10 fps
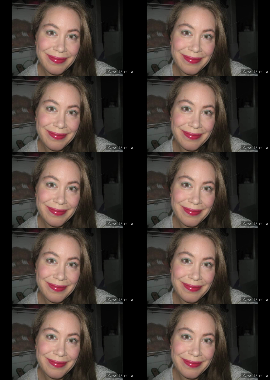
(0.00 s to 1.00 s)

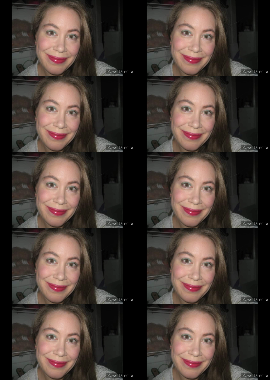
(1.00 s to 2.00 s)

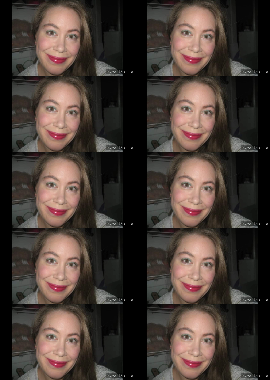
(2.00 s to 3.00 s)

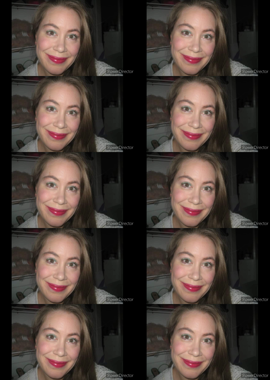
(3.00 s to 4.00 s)

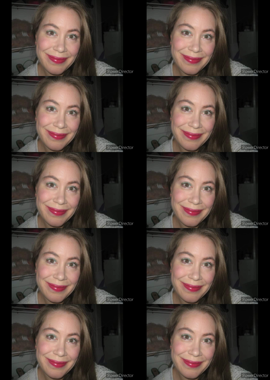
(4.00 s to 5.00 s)

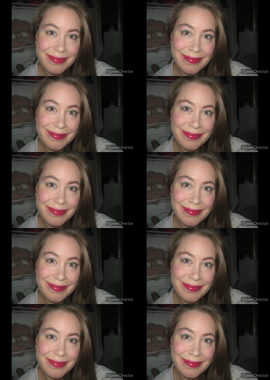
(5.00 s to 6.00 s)

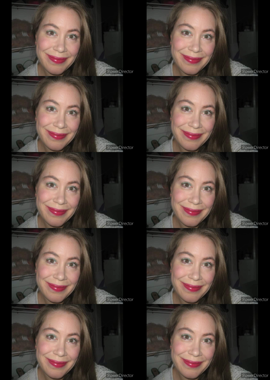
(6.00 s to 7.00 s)

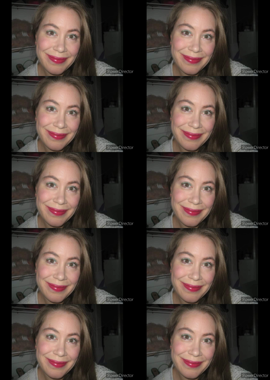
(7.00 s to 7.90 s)
(no lip movement)